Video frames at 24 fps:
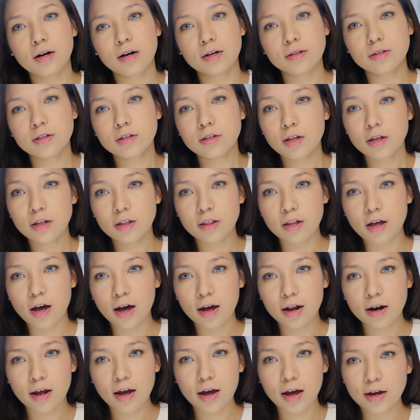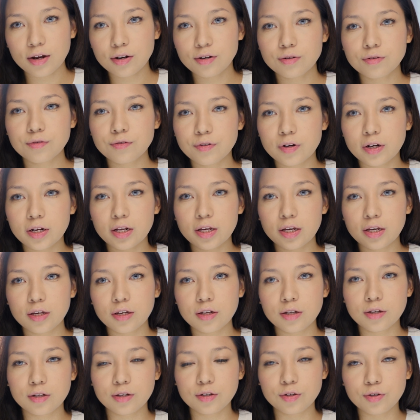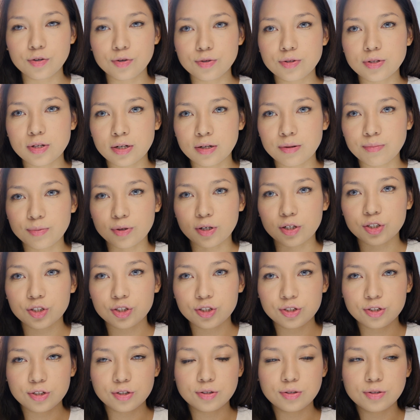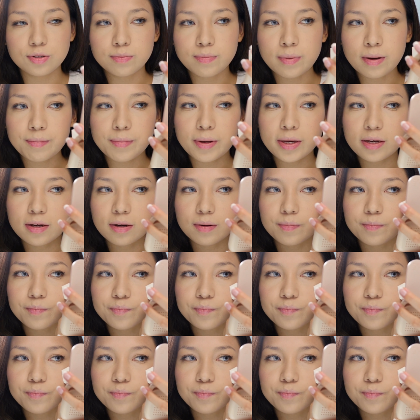Other than that, I don't really use any brush to do my makeup.